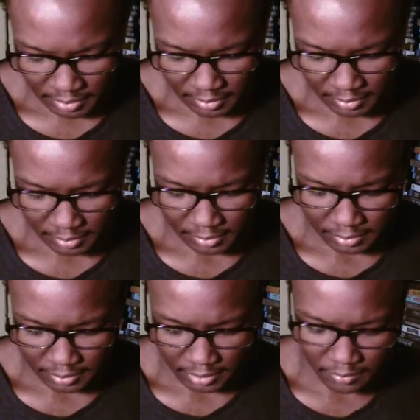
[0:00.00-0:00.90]
So,
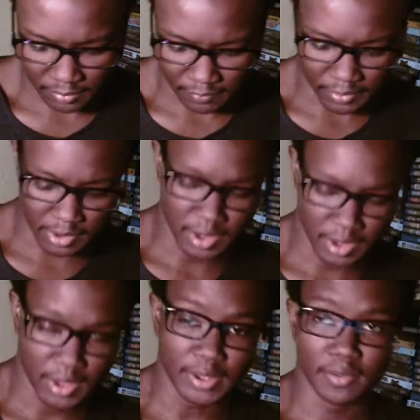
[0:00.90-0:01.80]
first thing I
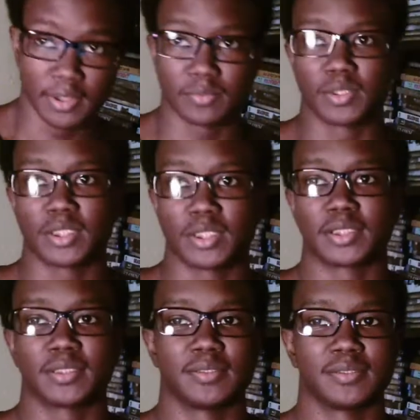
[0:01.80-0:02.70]
noticed was
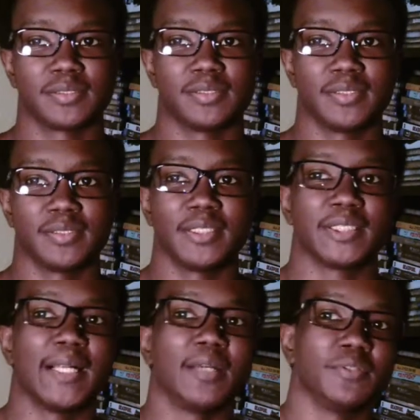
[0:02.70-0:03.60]
in the title of the
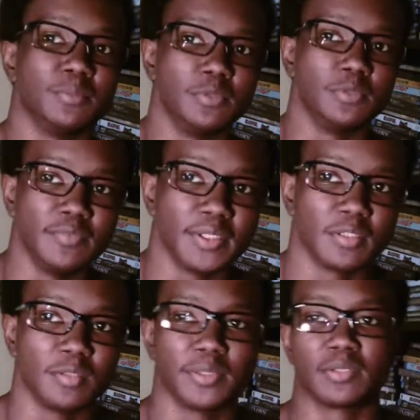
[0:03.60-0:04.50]
movie, in the opening
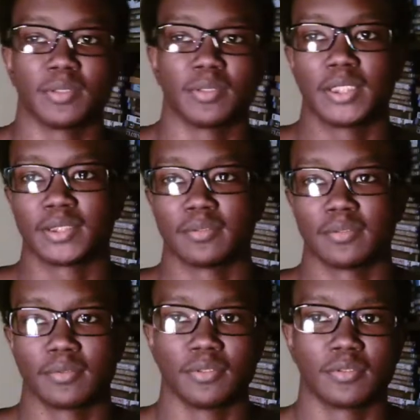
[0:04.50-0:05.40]
credits, the
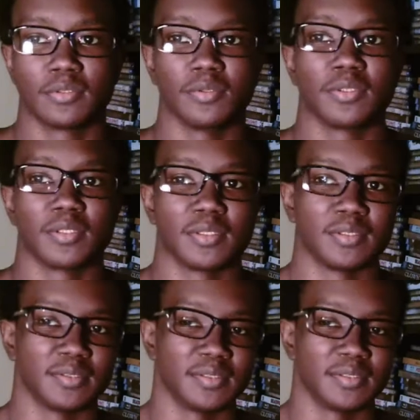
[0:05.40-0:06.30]
thorn is
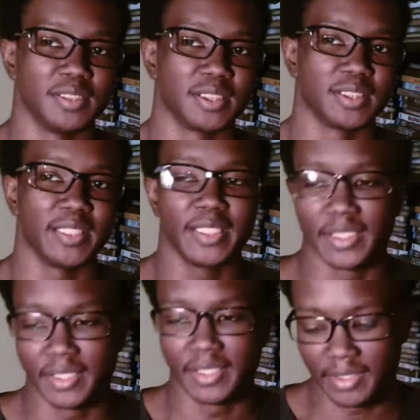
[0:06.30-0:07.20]
in the A in
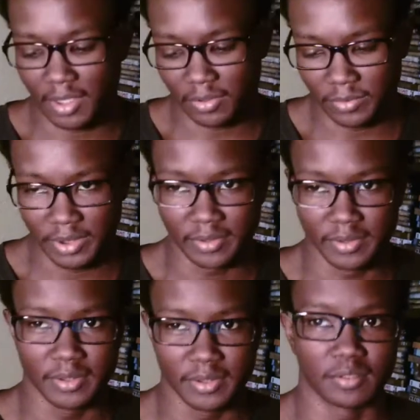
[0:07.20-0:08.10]
Halloween, and the
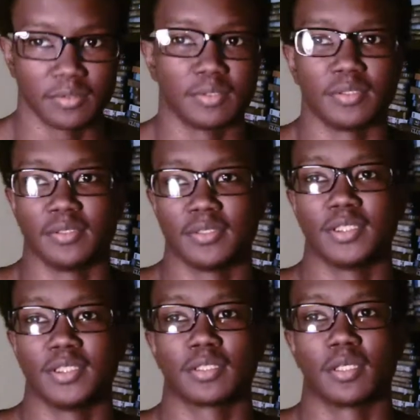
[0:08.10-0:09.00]
thorn is all
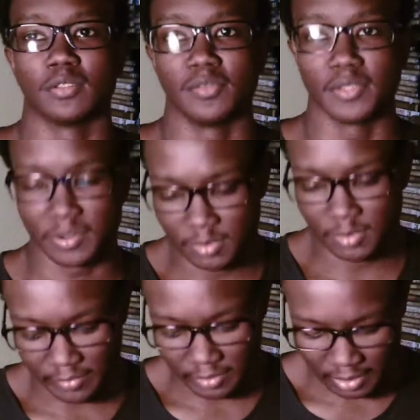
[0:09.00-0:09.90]
over this movie.
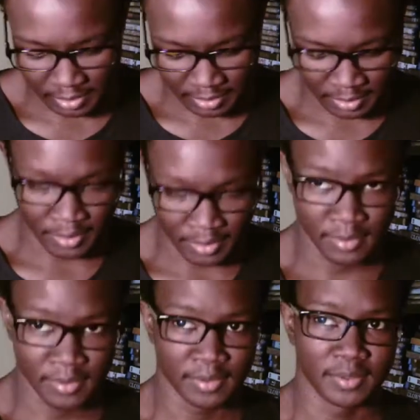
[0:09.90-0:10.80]

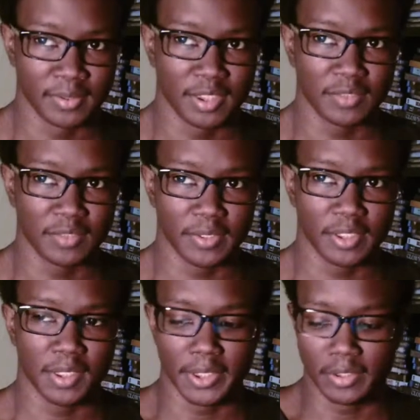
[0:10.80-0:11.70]
As if we didn't already know
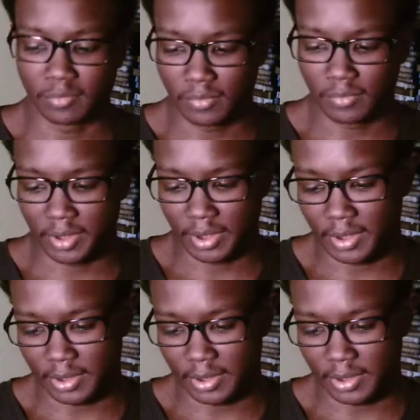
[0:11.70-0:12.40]
what we were getting into.